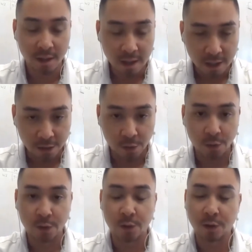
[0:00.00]

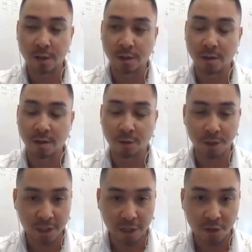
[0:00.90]
you're at the early
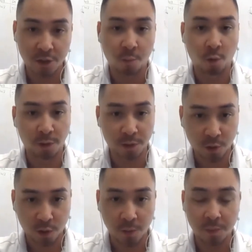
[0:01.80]
stage. You're supporting a
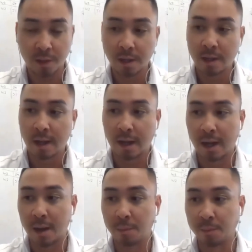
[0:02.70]
startup,
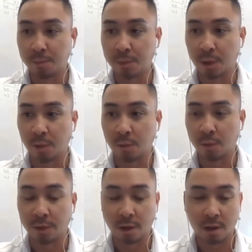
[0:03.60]
with
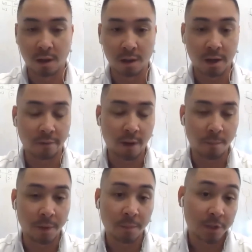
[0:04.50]
a lot of big
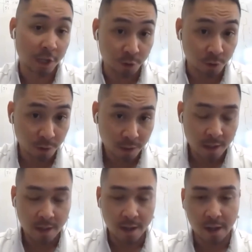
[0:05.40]
potential,
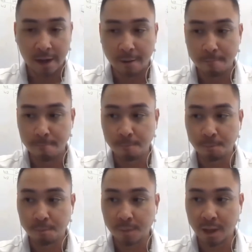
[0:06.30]
and
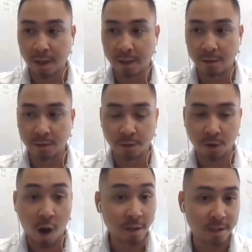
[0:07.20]
you're
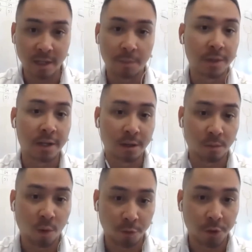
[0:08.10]
constantly updated on what we're
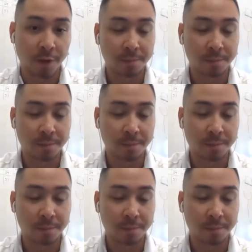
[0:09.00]
doing.